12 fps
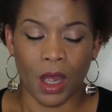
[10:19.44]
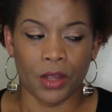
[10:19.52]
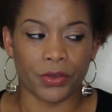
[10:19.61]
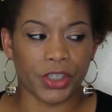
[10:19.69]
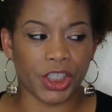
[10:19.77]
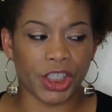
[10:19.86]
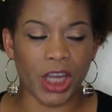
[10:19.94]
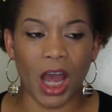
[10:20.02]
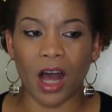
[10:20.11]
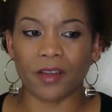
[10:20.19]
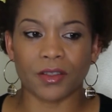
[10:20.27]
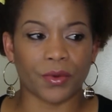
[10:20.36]
The
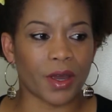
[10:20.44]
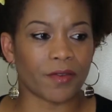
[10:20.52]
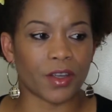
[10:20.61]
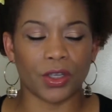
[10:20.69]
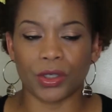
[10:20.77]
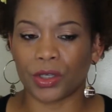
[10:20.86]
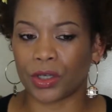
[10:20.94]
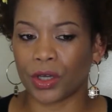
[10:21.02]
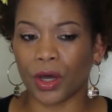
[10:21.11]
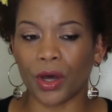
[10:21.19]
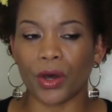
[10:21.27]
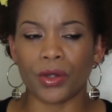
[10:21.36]
shelves, wherever you
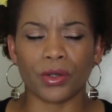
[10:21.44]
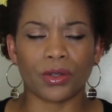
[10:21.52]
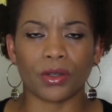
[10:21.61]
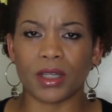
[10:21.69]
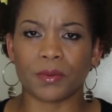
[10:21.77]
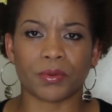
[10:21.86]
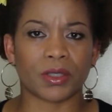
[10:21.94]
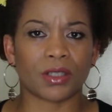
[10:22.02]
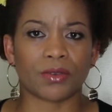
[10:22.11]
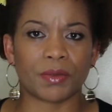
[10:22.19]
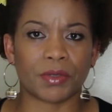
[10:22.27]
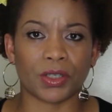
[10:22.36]
go, you don't need
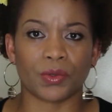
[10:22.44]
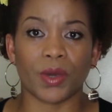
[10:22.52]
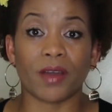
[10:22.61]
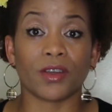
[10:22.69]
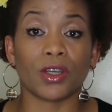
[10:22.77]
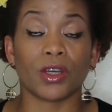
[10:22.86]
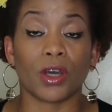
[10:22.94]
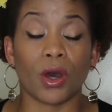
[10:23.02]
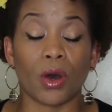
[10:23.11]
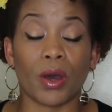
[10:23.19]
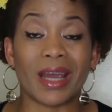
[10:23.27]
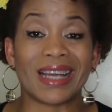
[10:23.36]
prescription. Wherever you
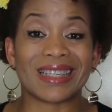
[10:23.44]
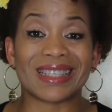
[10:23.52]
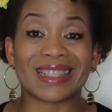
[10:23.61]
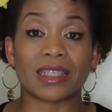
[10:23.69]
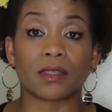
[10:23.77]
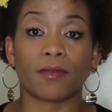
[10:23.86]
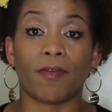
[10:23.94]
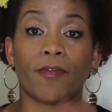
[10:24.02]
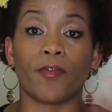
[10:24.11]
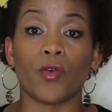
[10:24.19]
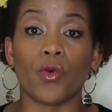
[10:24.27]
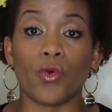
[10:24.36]
go, it's
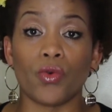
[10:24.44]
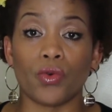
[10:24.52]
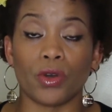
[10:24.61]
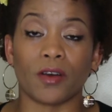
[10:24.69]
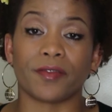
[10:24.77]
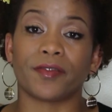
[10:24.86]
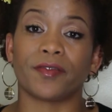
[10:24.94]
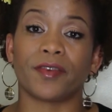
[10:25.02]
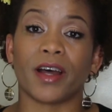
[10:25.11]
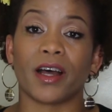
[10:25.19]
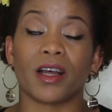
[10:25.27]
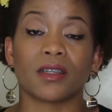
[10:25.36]
full of
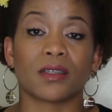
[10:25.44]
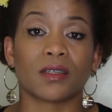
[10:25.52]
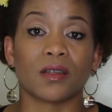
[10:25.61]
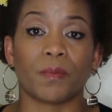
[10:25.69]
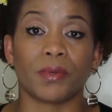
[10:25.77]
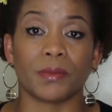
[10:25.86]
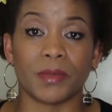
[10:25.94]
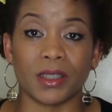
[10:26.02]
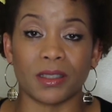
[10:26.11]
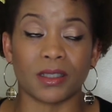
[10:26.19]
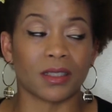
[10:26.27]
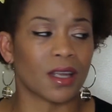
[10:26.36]

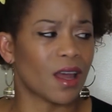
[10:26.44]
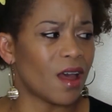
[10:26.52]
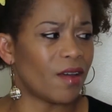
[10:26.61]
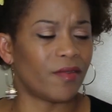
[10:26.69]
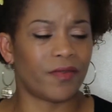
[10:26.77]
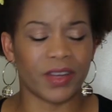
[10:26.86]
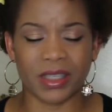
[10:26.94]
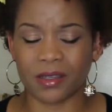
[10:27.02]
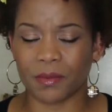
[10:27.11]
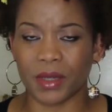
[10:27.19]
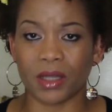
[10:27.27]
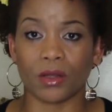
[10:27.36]
supplement,
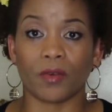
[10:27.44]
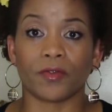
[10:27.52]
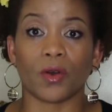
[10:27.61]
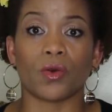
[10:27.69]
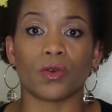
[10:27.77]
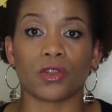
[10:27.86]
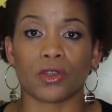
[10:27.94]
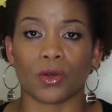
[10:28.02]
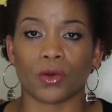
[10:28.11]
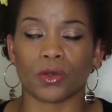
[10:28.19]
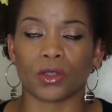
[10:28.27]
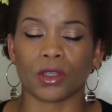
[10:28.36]
vitamin of all
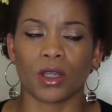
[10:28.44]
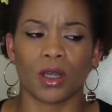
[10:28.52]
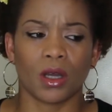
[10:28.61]
sorts